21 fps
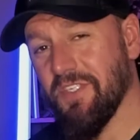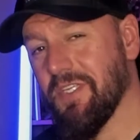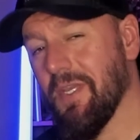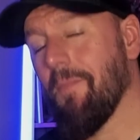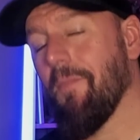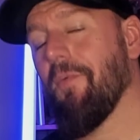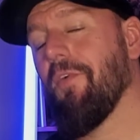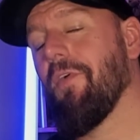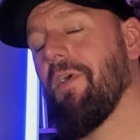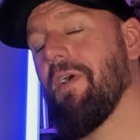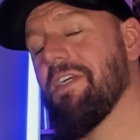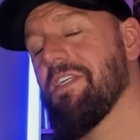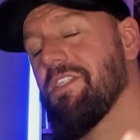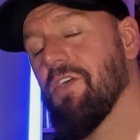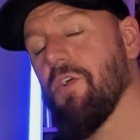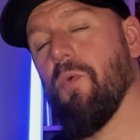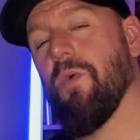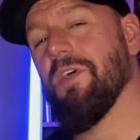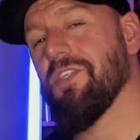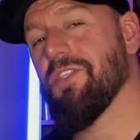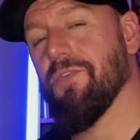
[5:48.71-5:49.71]
To summarize,
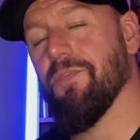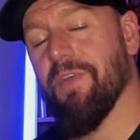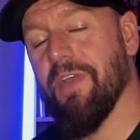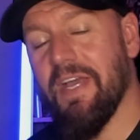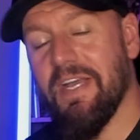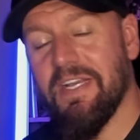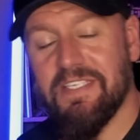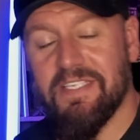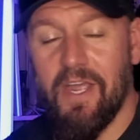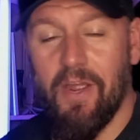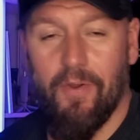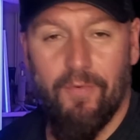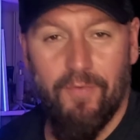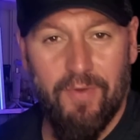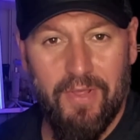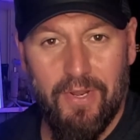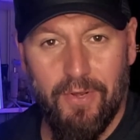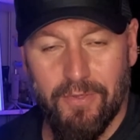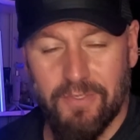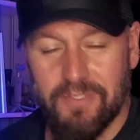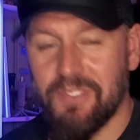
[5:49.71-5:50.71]
the Quest 3S
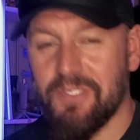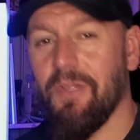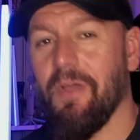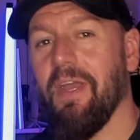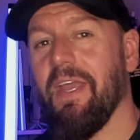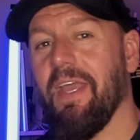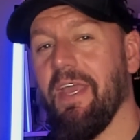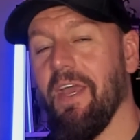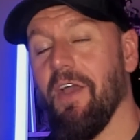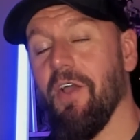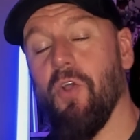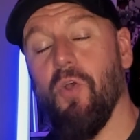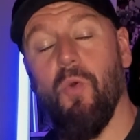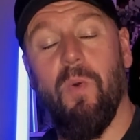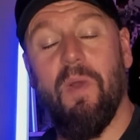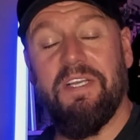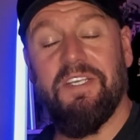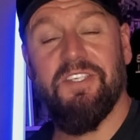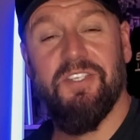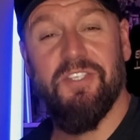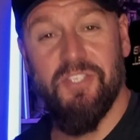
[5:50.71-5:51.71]
currently looks like a
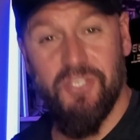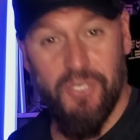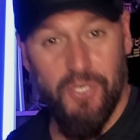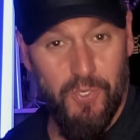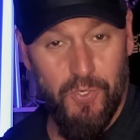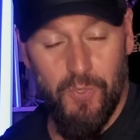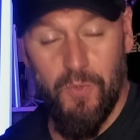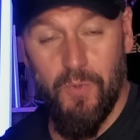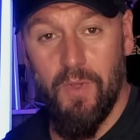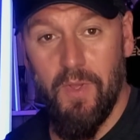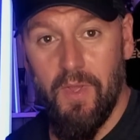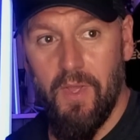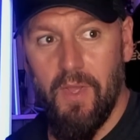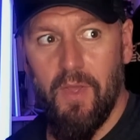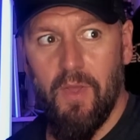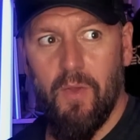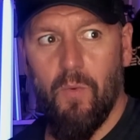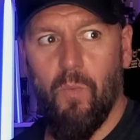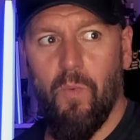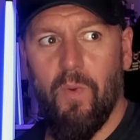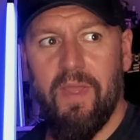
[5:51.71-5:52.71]
Quest 2
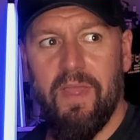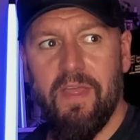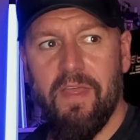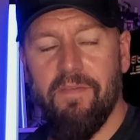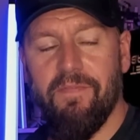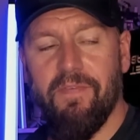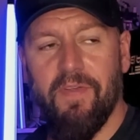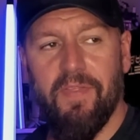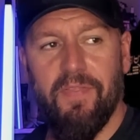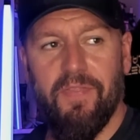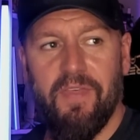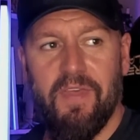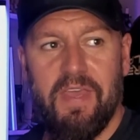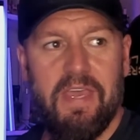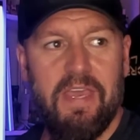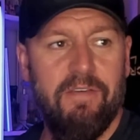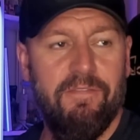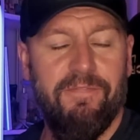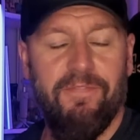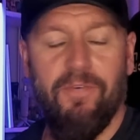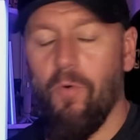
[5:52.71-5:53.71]
with
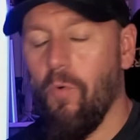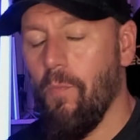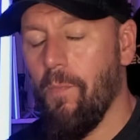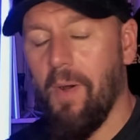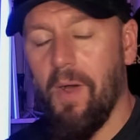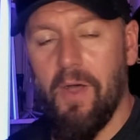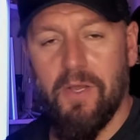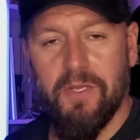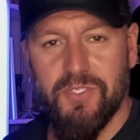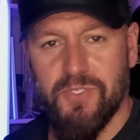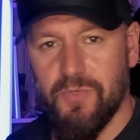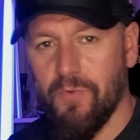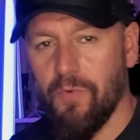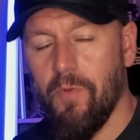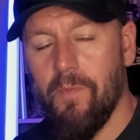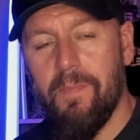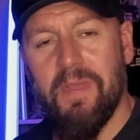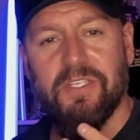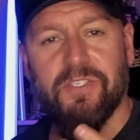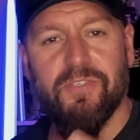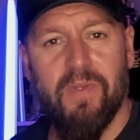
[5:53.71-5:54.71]
the full
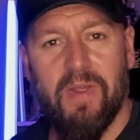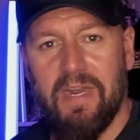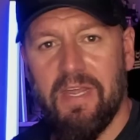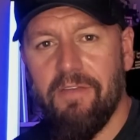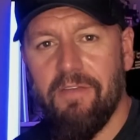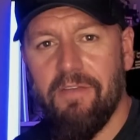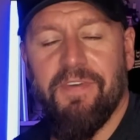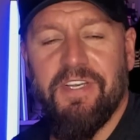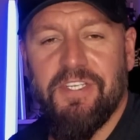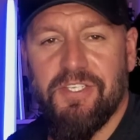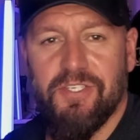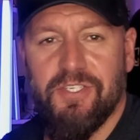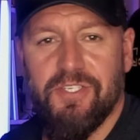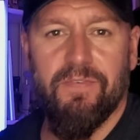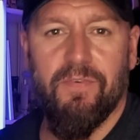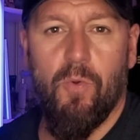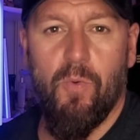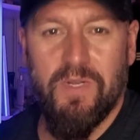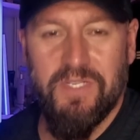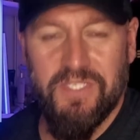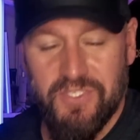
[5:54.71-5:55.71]
pass-through mixed reality features
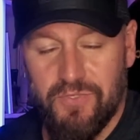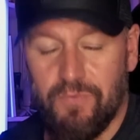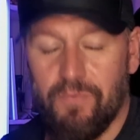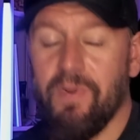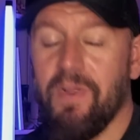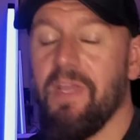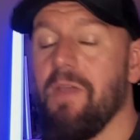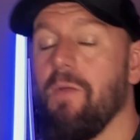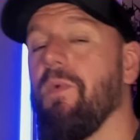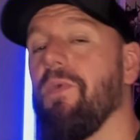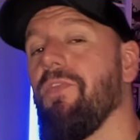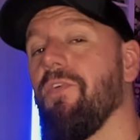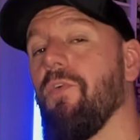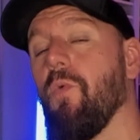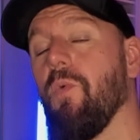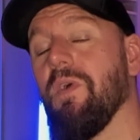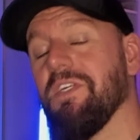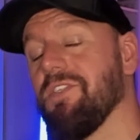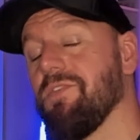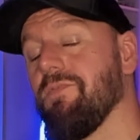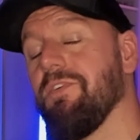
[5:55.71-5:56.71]
of Quest 3 with the
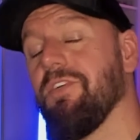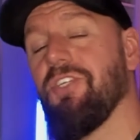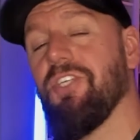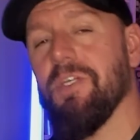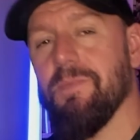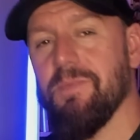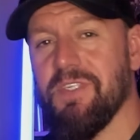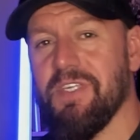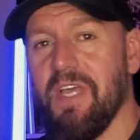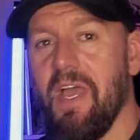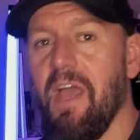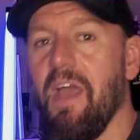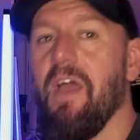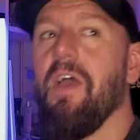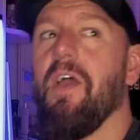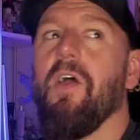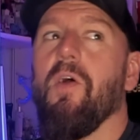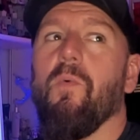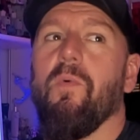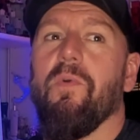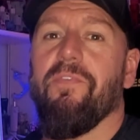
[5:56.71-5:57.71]
Quest 3 chipset
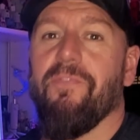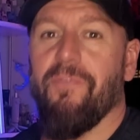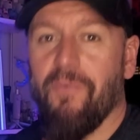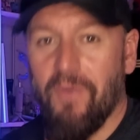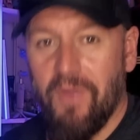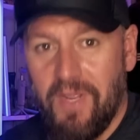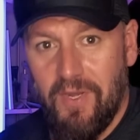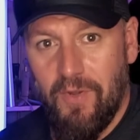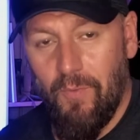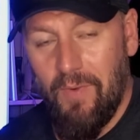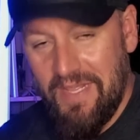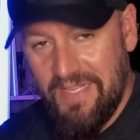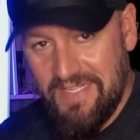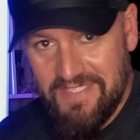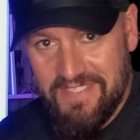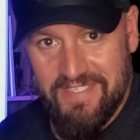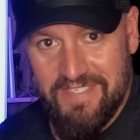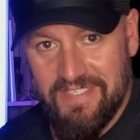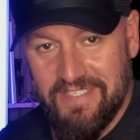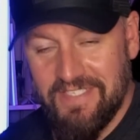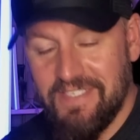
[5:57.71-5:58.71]
with Fresnel
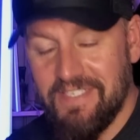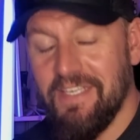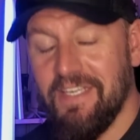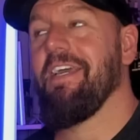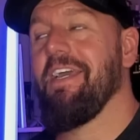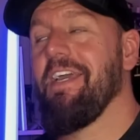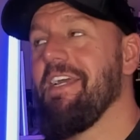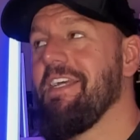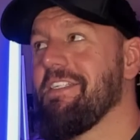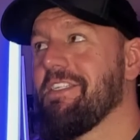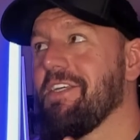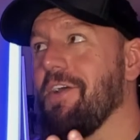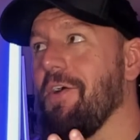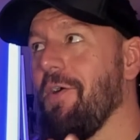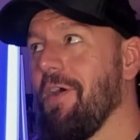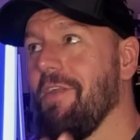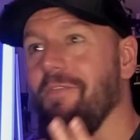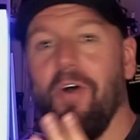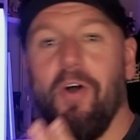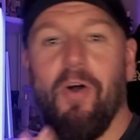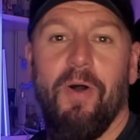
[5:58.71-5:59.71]
lenses. It's
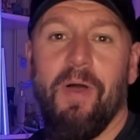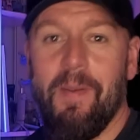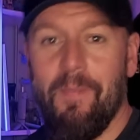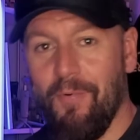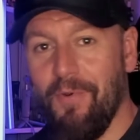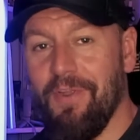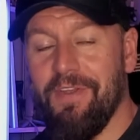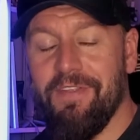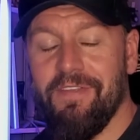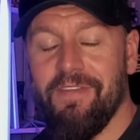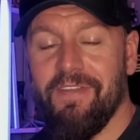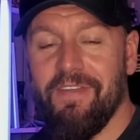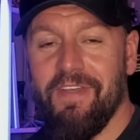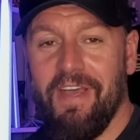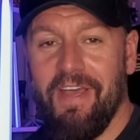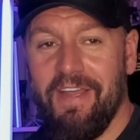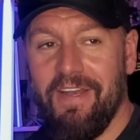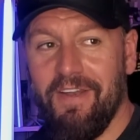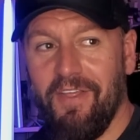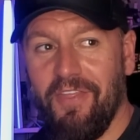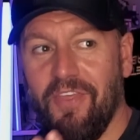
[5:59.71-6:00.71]
kind of a hybrid,
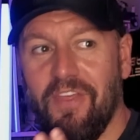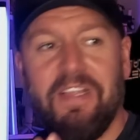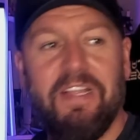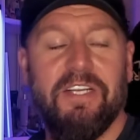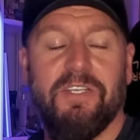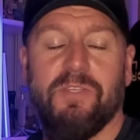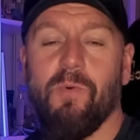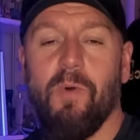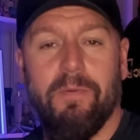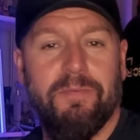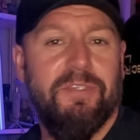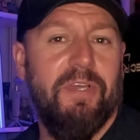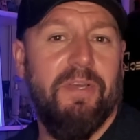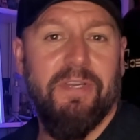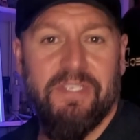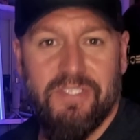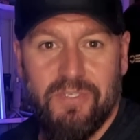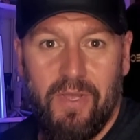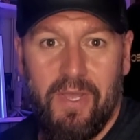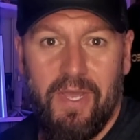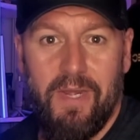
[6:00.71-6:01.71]
and I think that's why I'm so
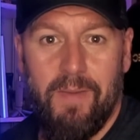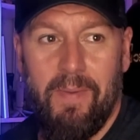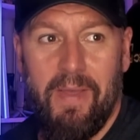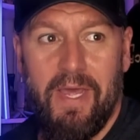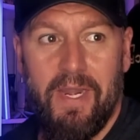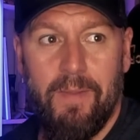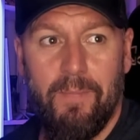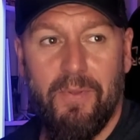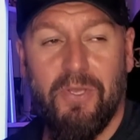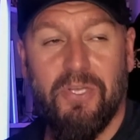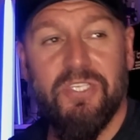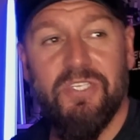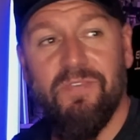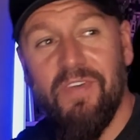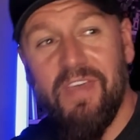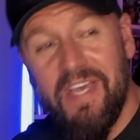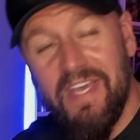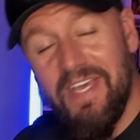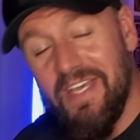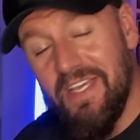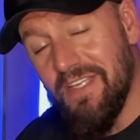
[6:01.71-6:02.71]
excited about it, because
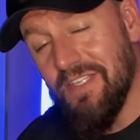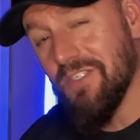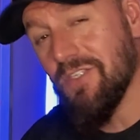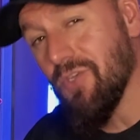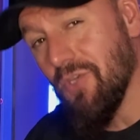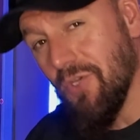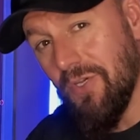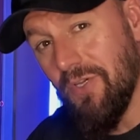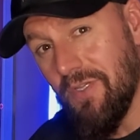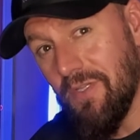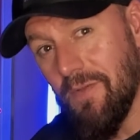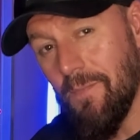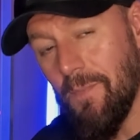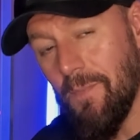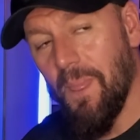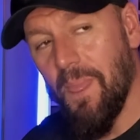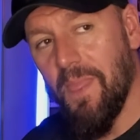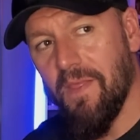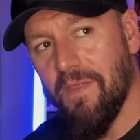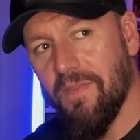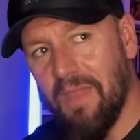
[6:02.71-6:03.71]
if it is good,
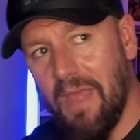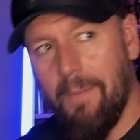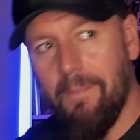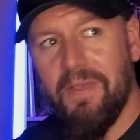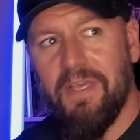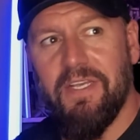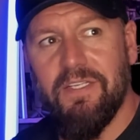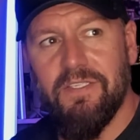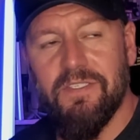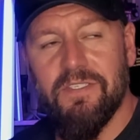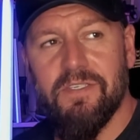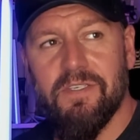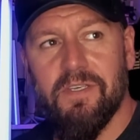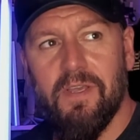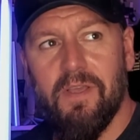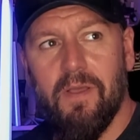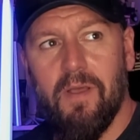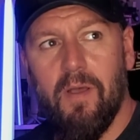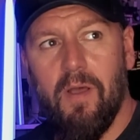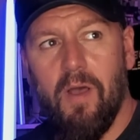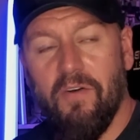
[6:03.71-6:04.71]
that means
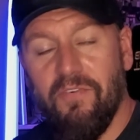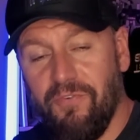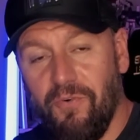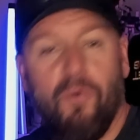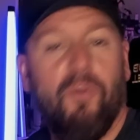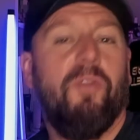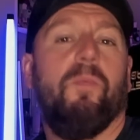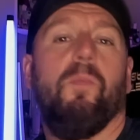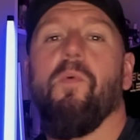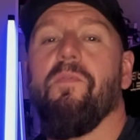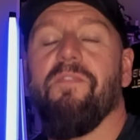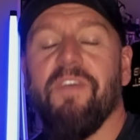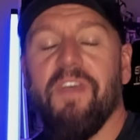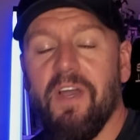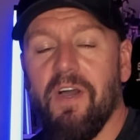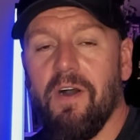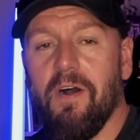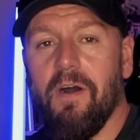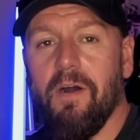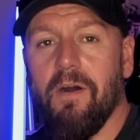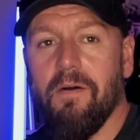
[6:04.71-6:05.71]
affordable
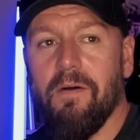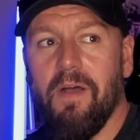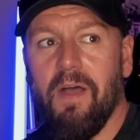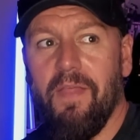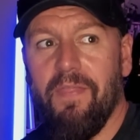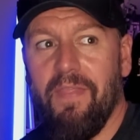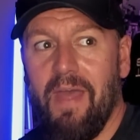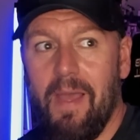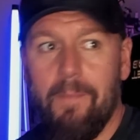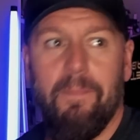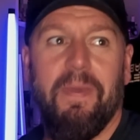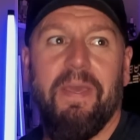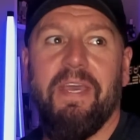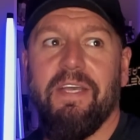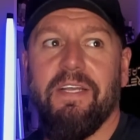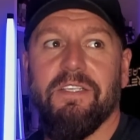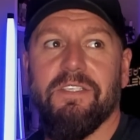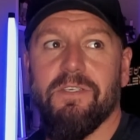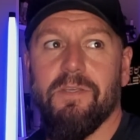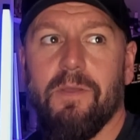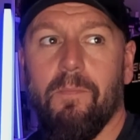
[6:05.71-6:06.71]
VR, and that
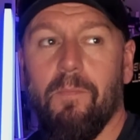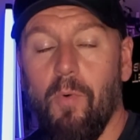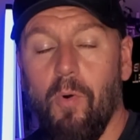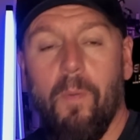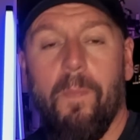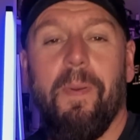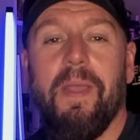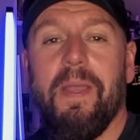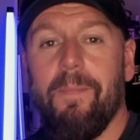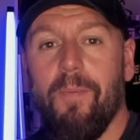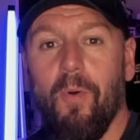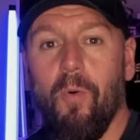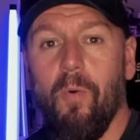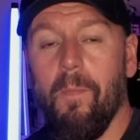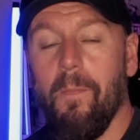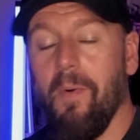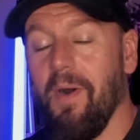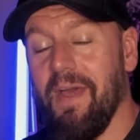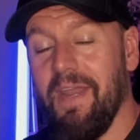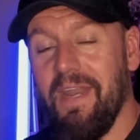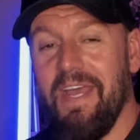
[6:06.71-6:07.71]
means more
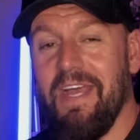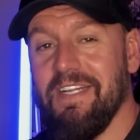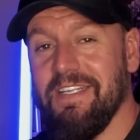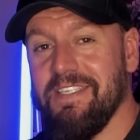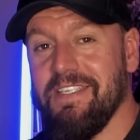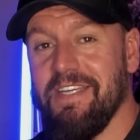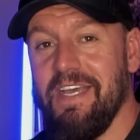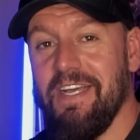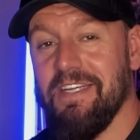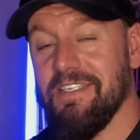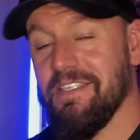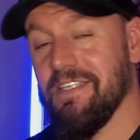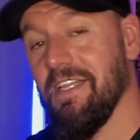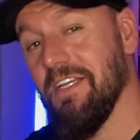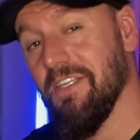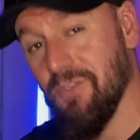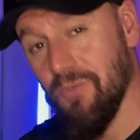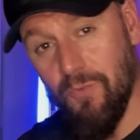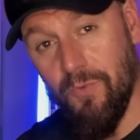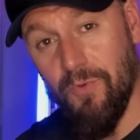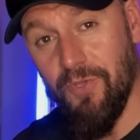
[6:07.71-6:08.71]
people buying a headset, so
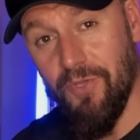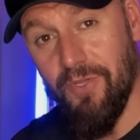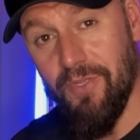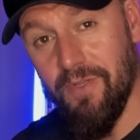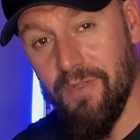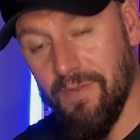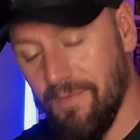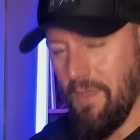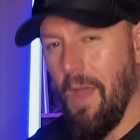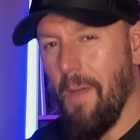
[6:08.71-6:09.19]
that's all good.